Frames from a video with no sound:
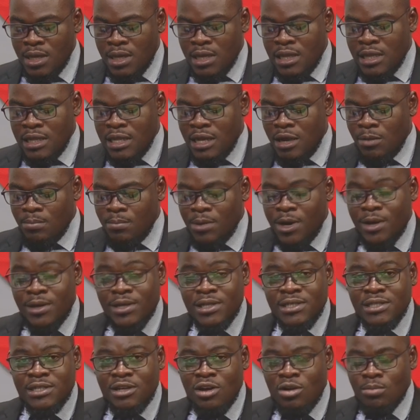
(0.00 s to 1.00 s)
Now,
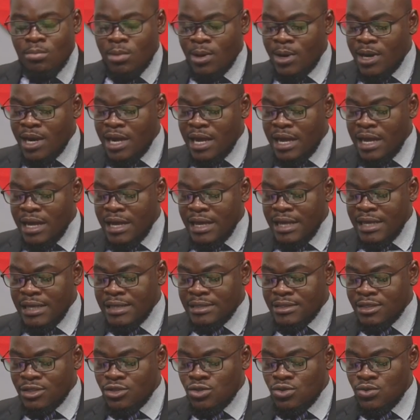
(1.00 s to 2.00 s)
Barrister Okpara
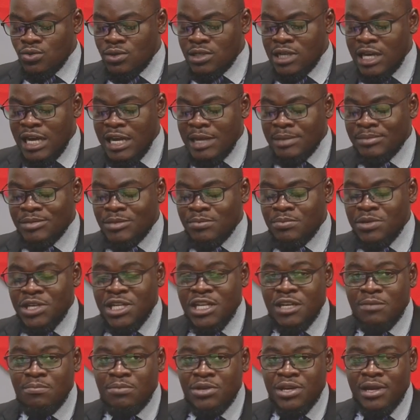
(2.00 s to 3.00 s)
is a two times
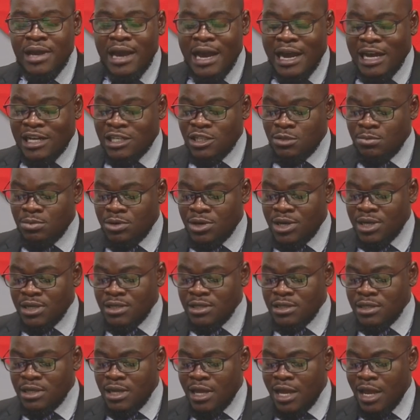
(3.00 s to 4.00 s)
PDP aspirant,